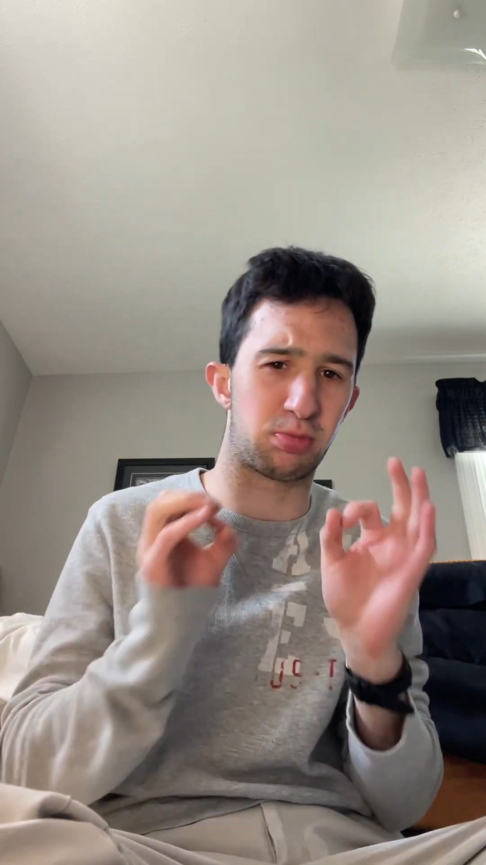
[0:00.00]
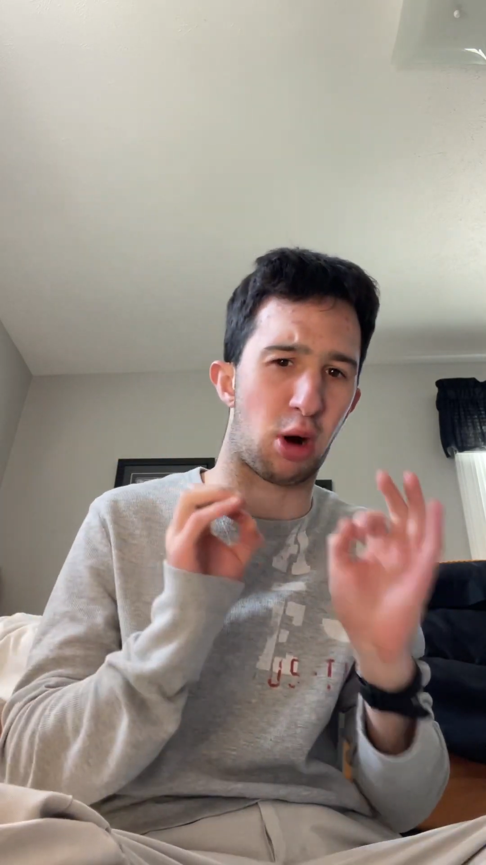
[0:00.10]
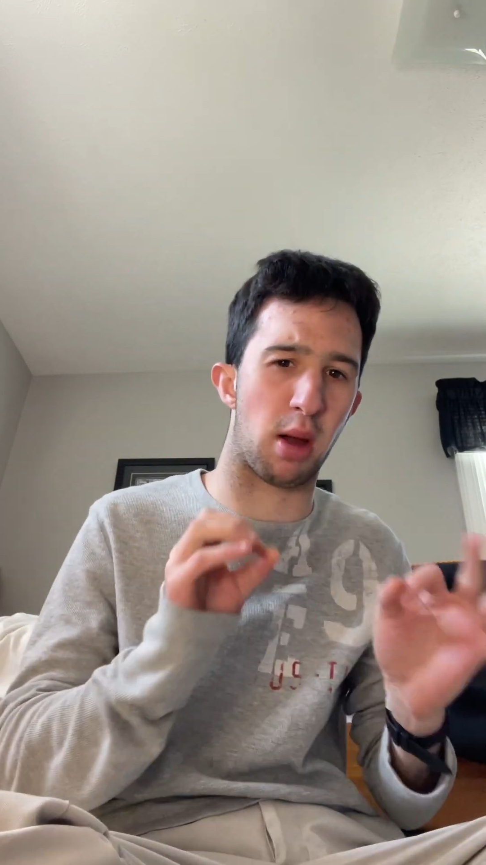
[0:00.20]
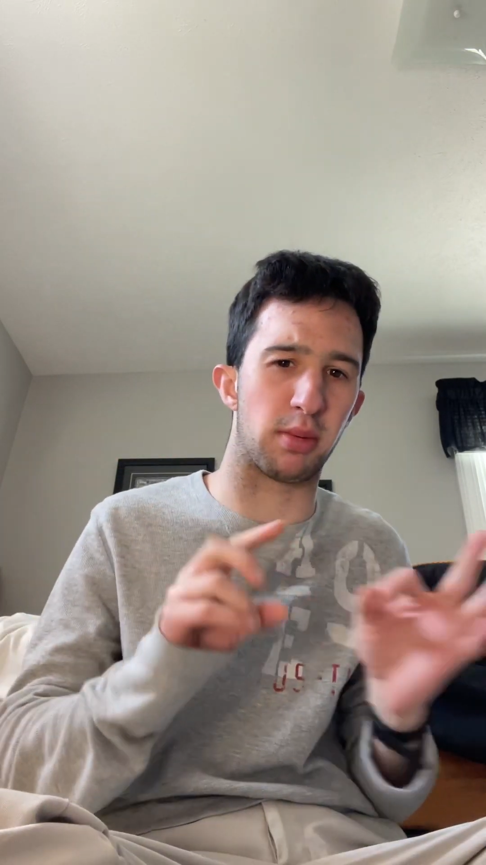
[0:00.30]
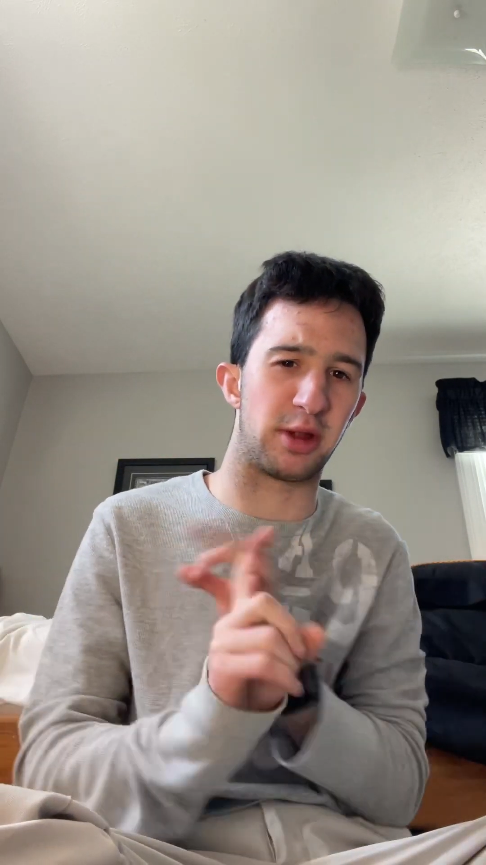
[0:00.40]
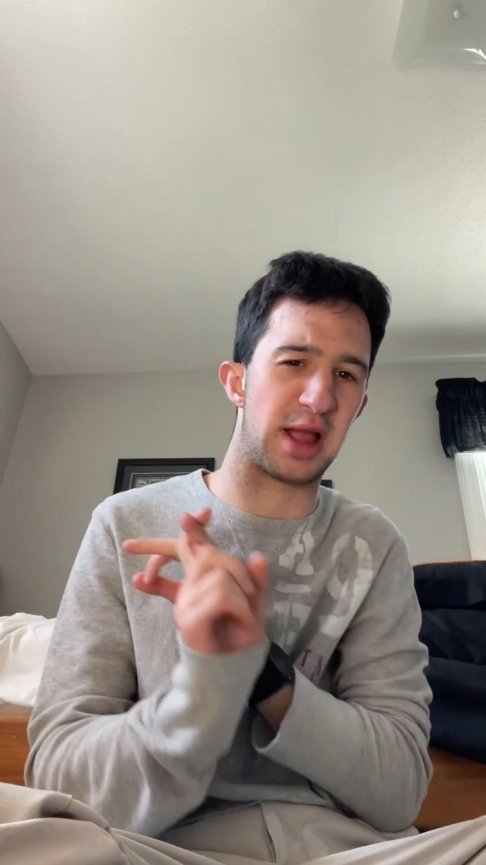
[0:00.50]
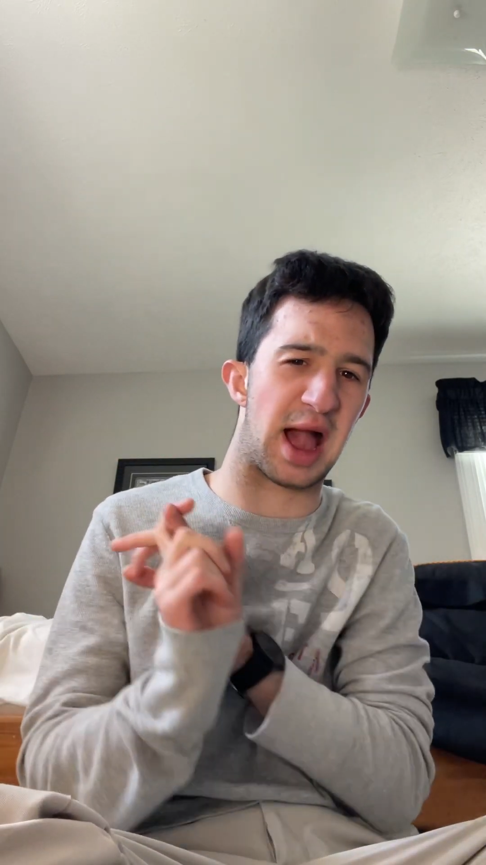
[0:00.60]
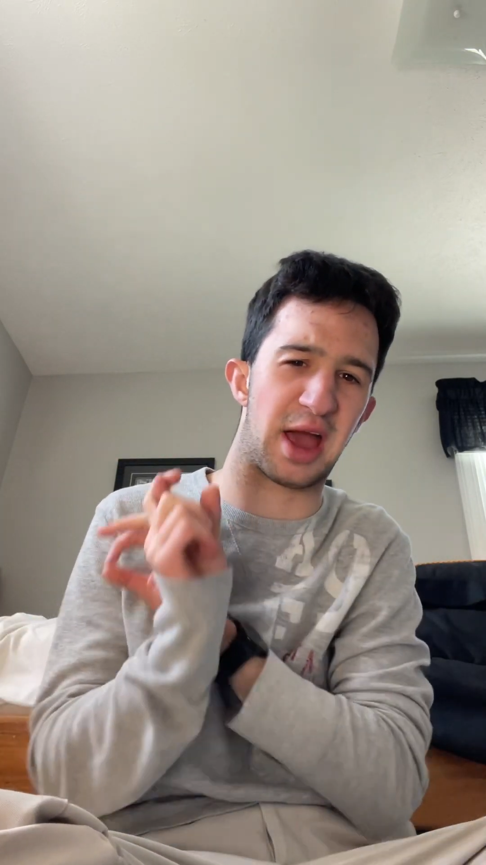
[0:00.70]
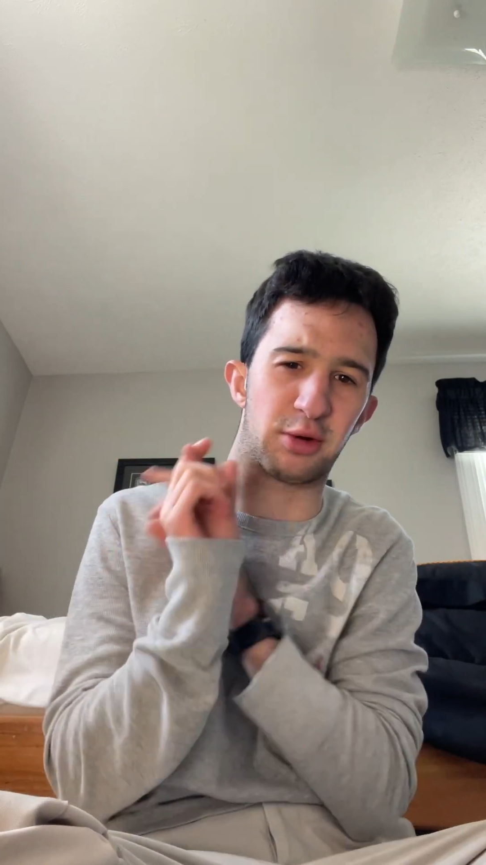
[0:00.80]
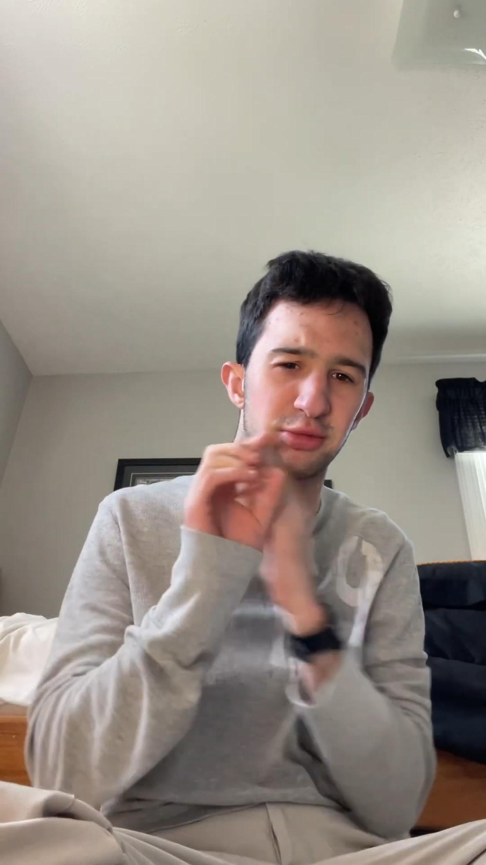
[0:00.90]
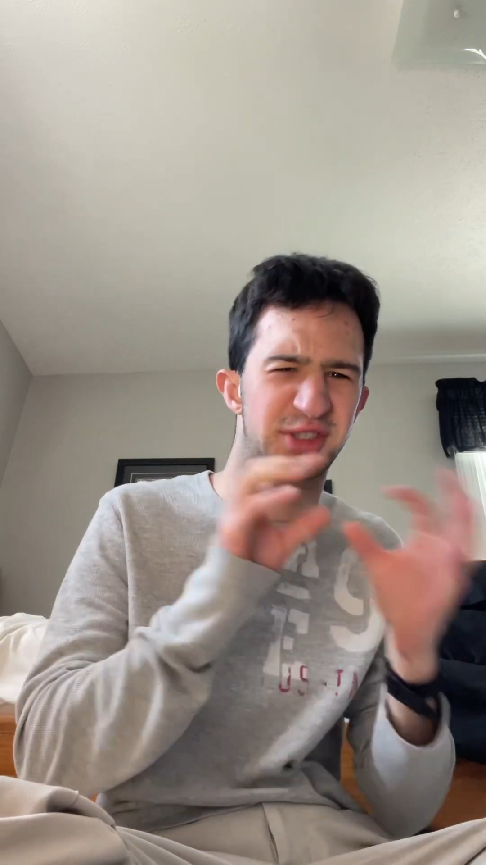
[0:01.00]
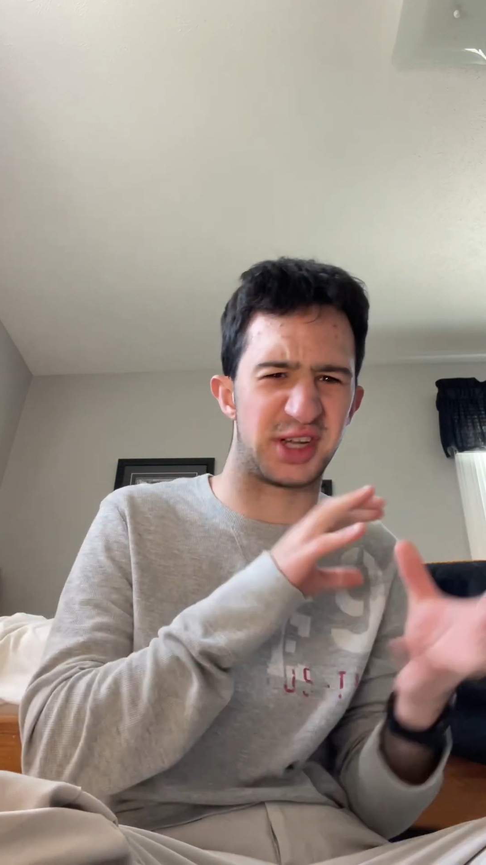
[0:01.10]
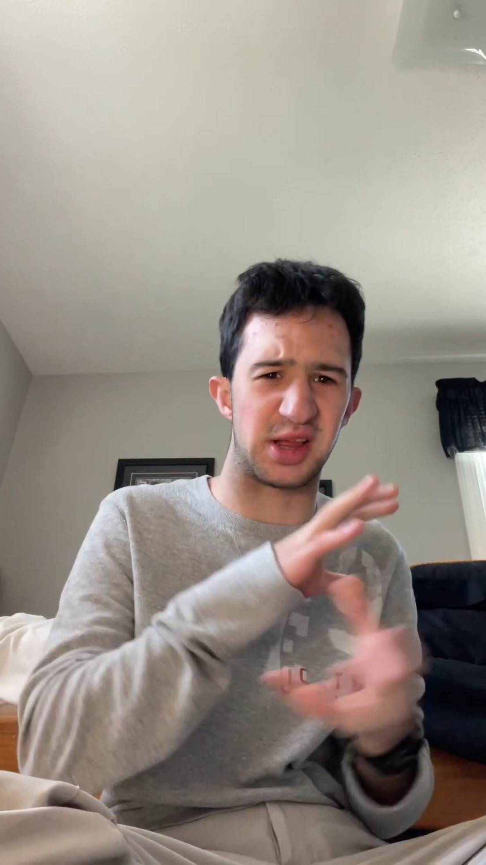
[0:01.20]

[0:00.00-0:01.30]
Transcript: Probably. I don't see